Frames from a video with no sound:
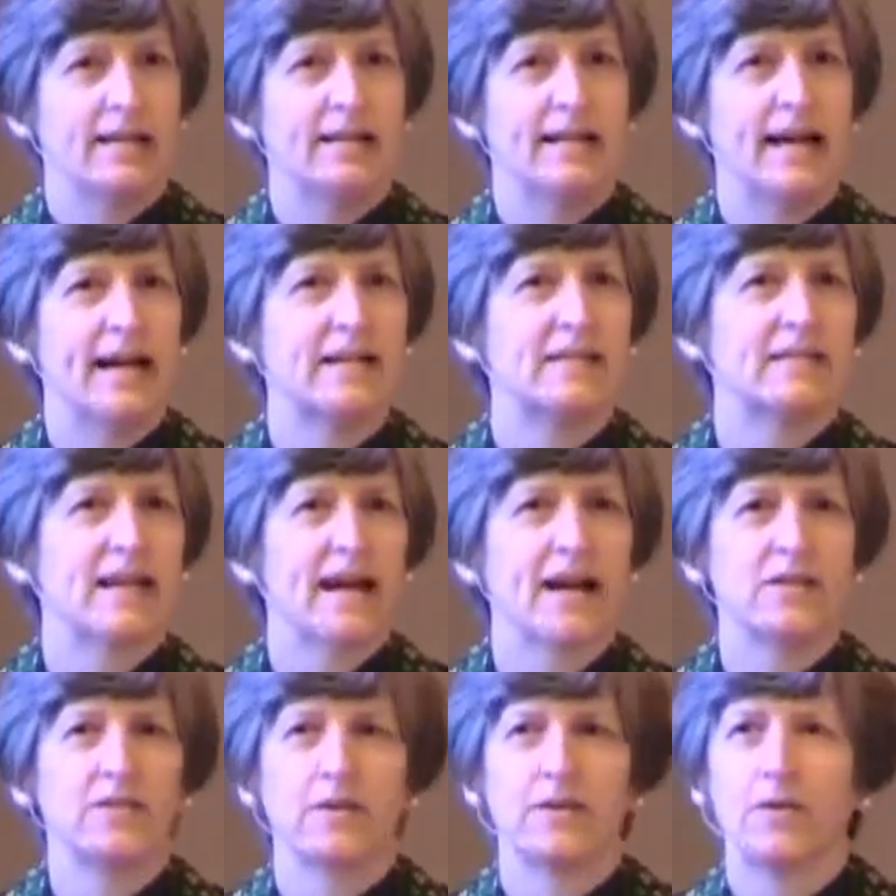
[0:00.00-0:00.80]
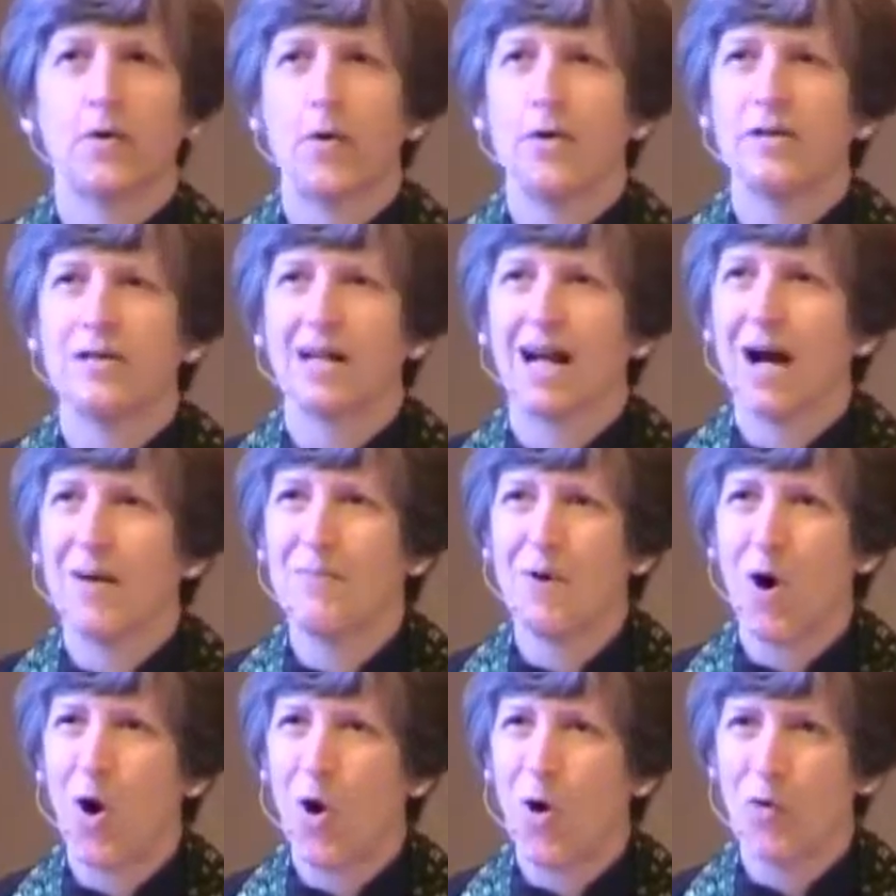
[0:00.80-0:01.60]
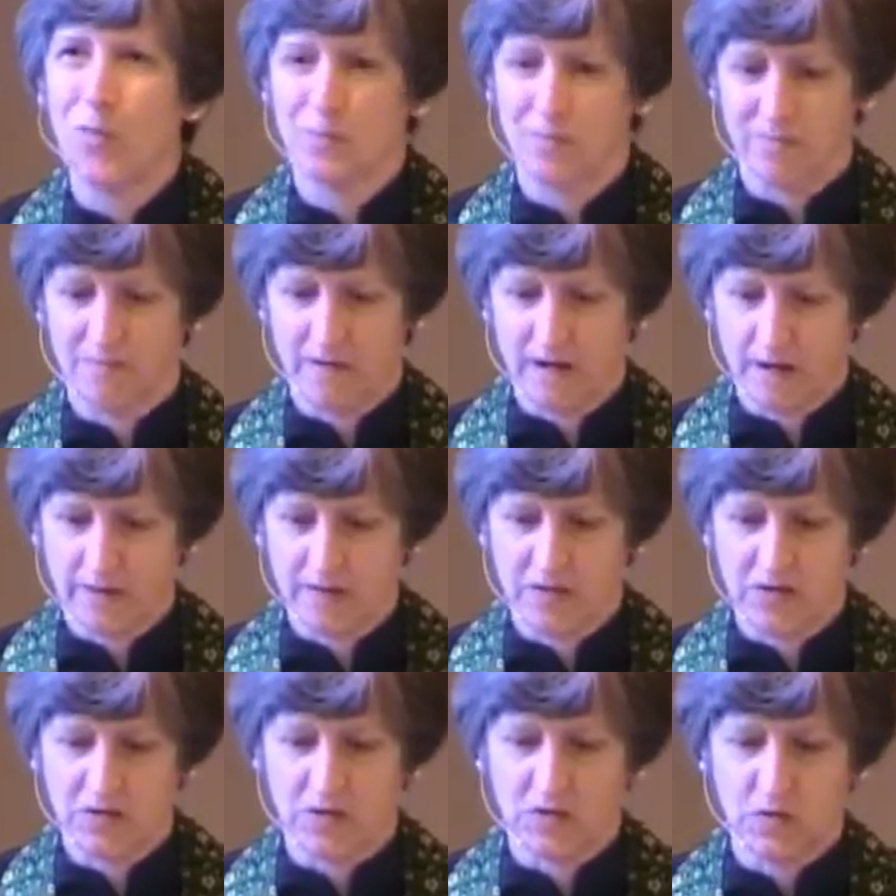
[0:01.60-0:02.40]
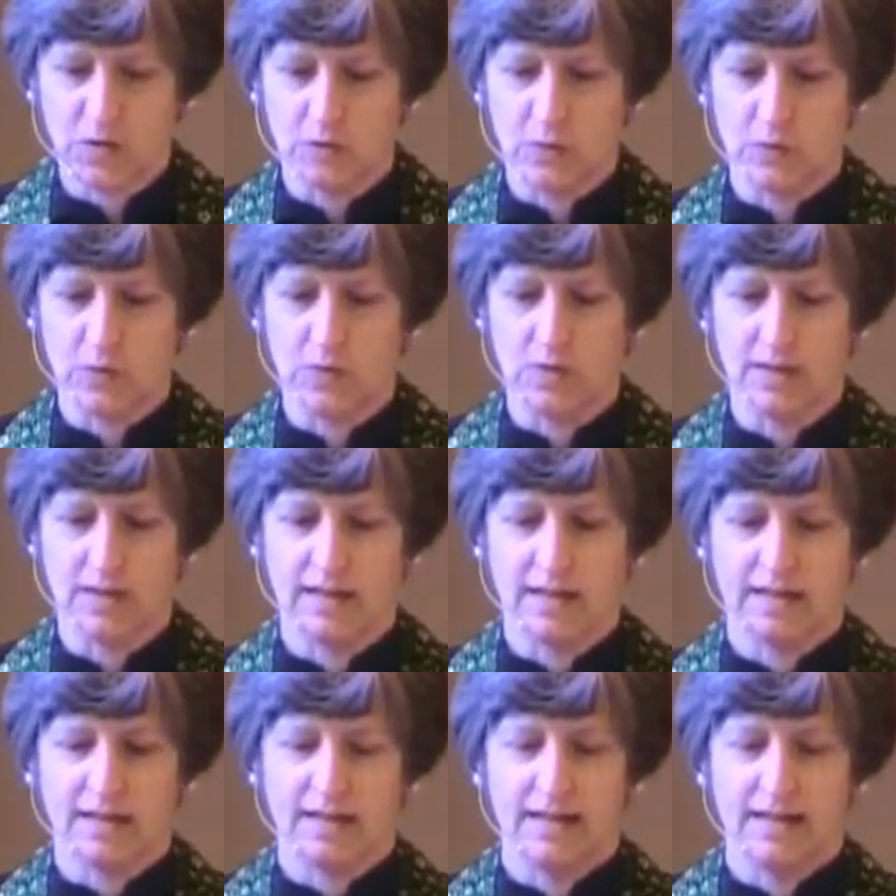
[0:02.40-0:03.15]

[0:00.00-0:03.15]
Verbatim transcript: The exiles are going to come home very soon,